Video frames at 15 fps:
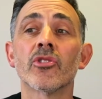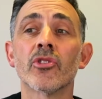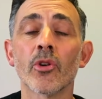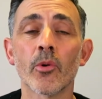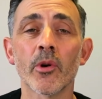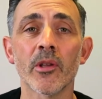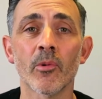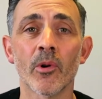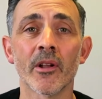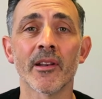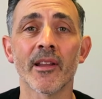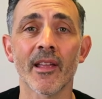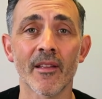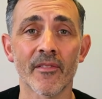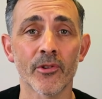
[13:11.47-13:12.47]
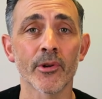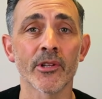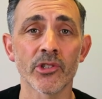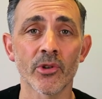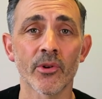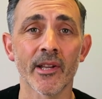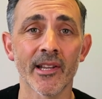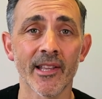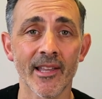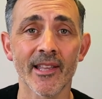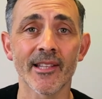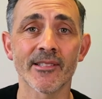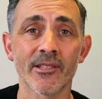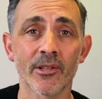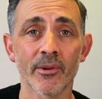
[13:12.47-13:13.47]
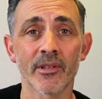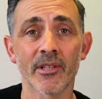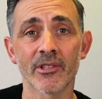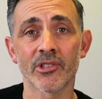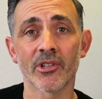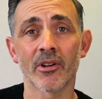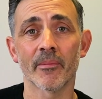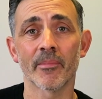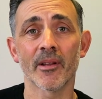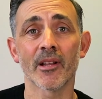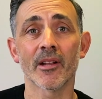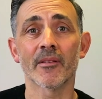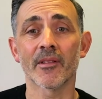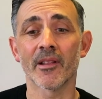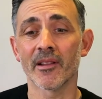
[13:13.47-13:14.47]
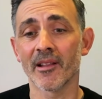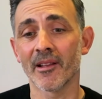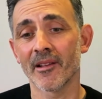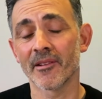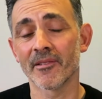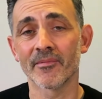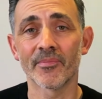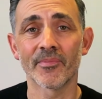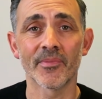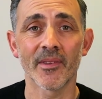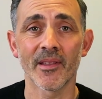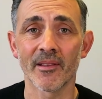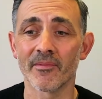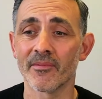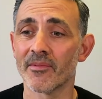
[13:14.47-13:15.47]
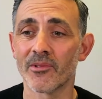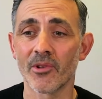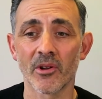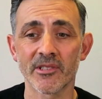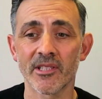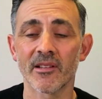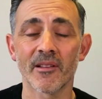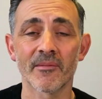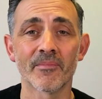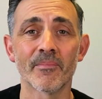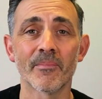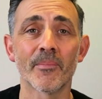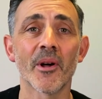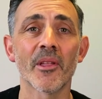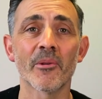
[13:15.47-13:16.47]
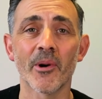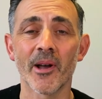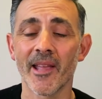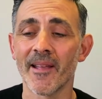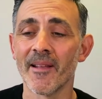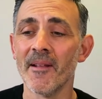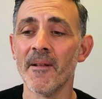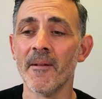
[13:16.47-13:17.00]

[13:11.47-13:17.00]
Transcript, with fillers: Do what you want. If you're enjoying it, it's doing the job. In the, and and Doctor, and by the way,